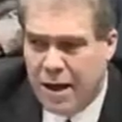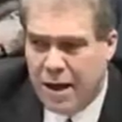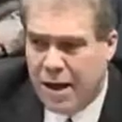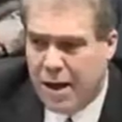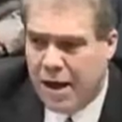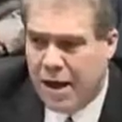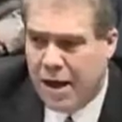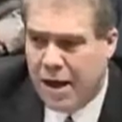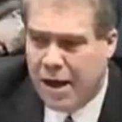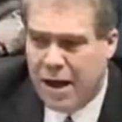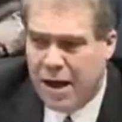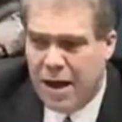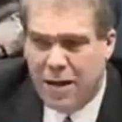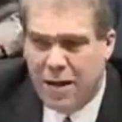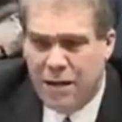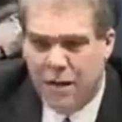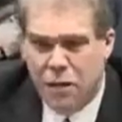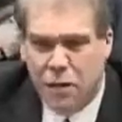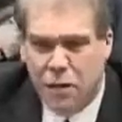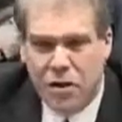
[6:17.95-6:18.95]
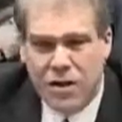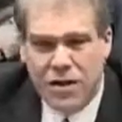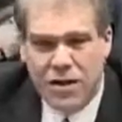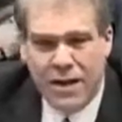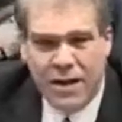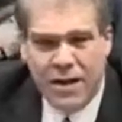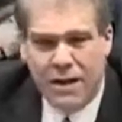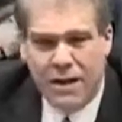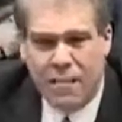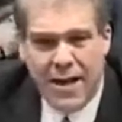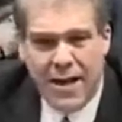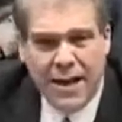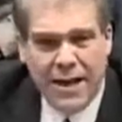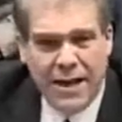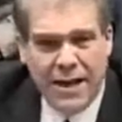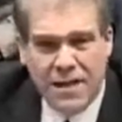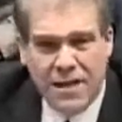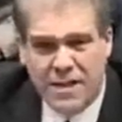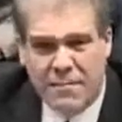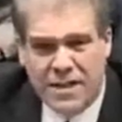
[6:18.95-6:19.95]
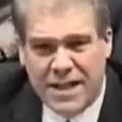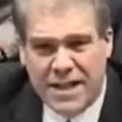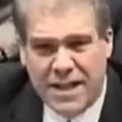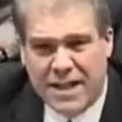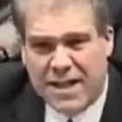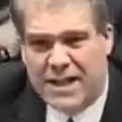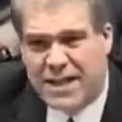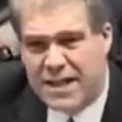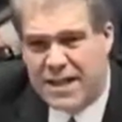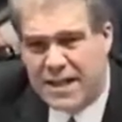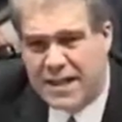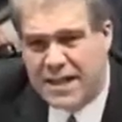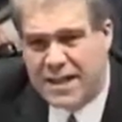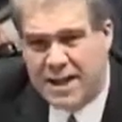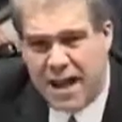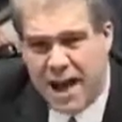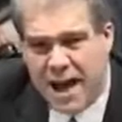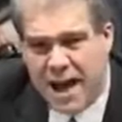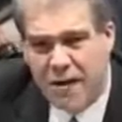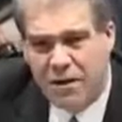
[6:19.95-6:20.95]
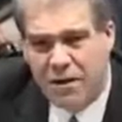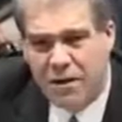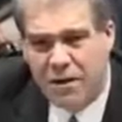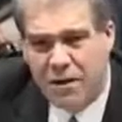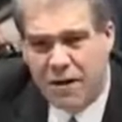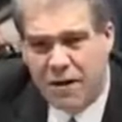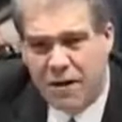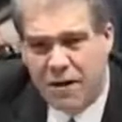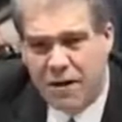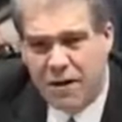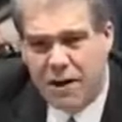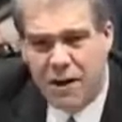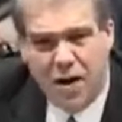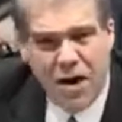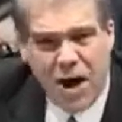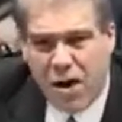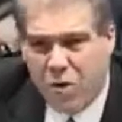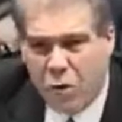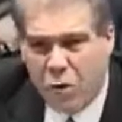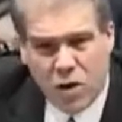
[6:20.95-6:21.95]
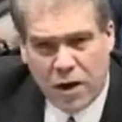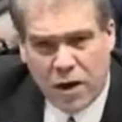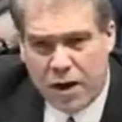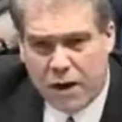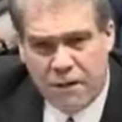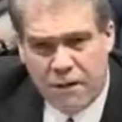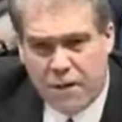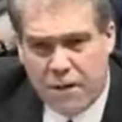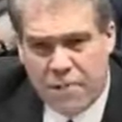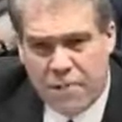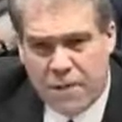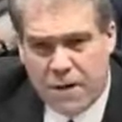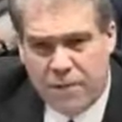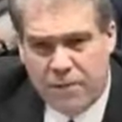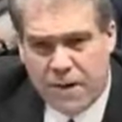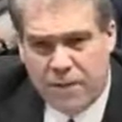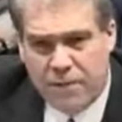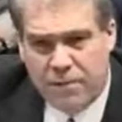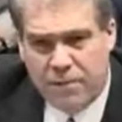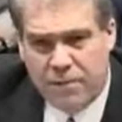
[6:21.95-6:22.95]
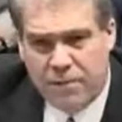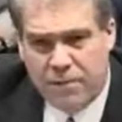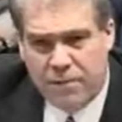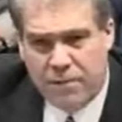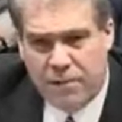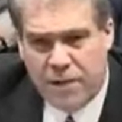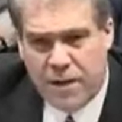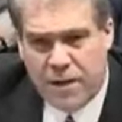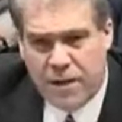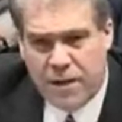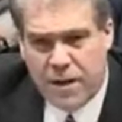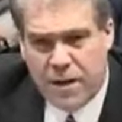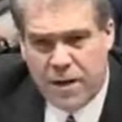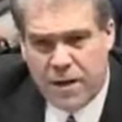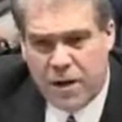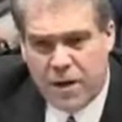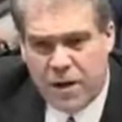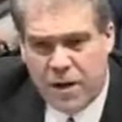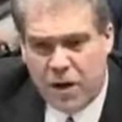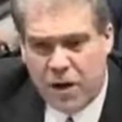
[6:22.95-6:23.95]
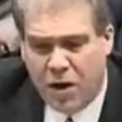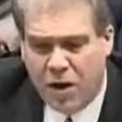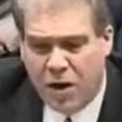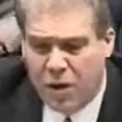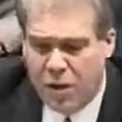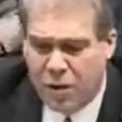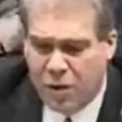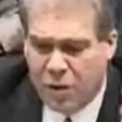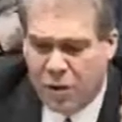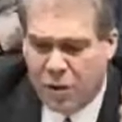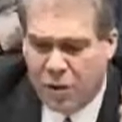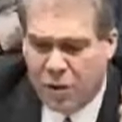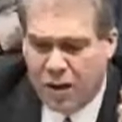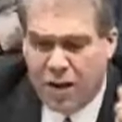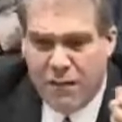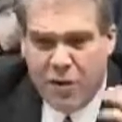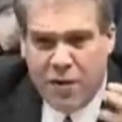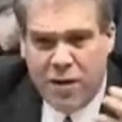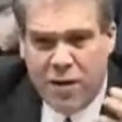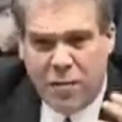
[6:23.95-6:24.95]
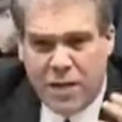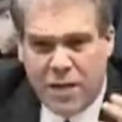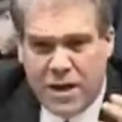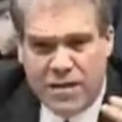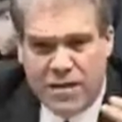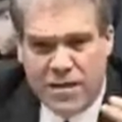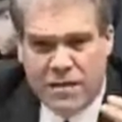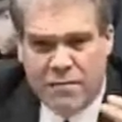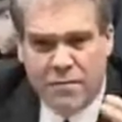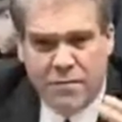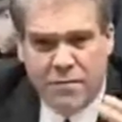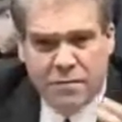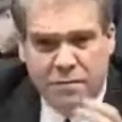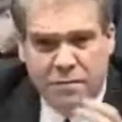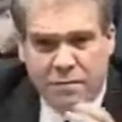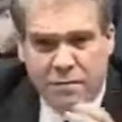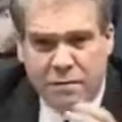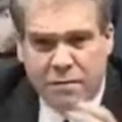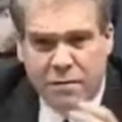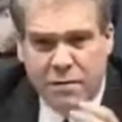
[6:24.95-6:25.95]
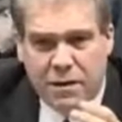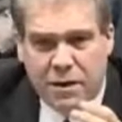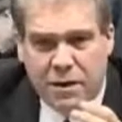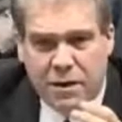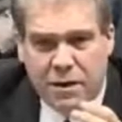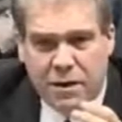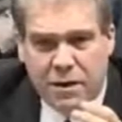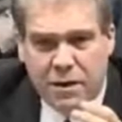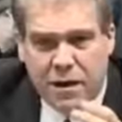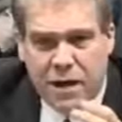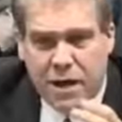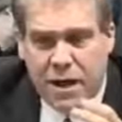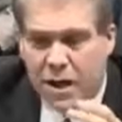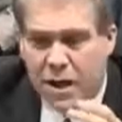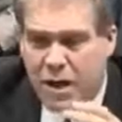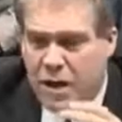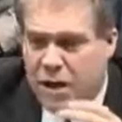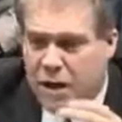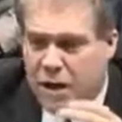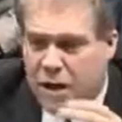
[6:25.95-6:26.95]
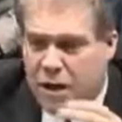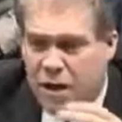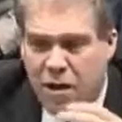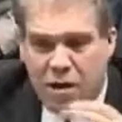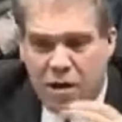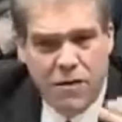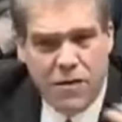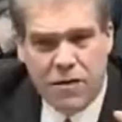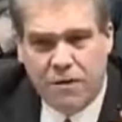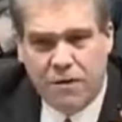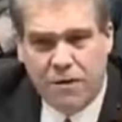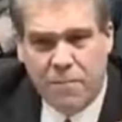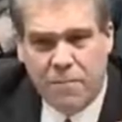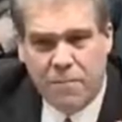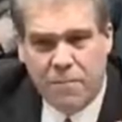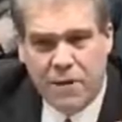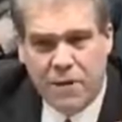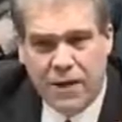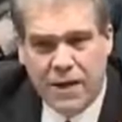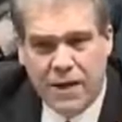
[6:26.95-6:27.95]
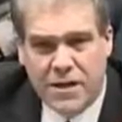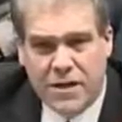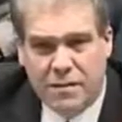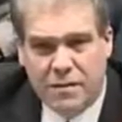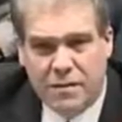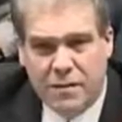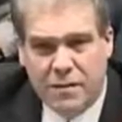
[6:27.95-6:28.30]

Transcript: Unfortunately, the mechanisms that exist now are not working for people. So whatever the reason, hundreds of complaints,